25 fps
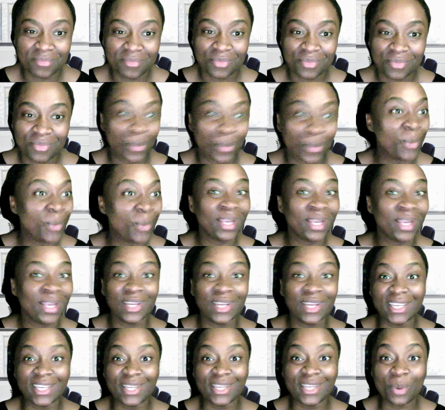When we get a
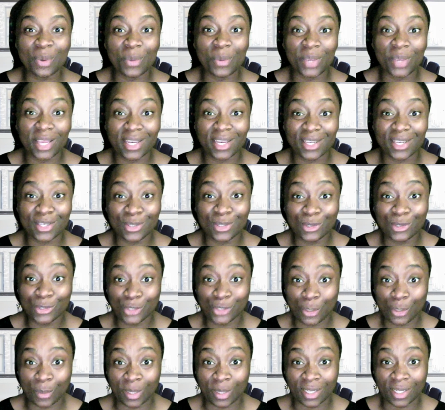new
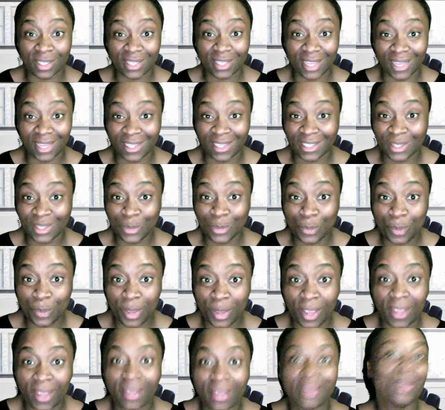job and a new
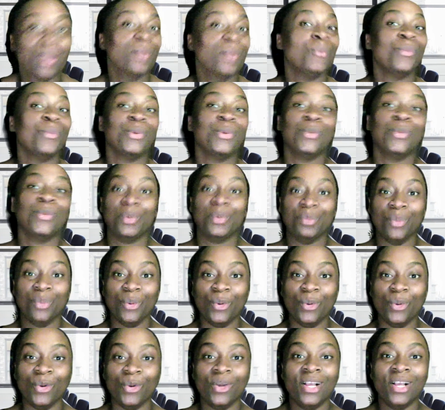pay, we want
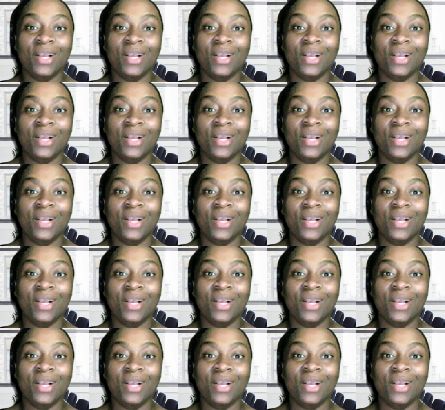more.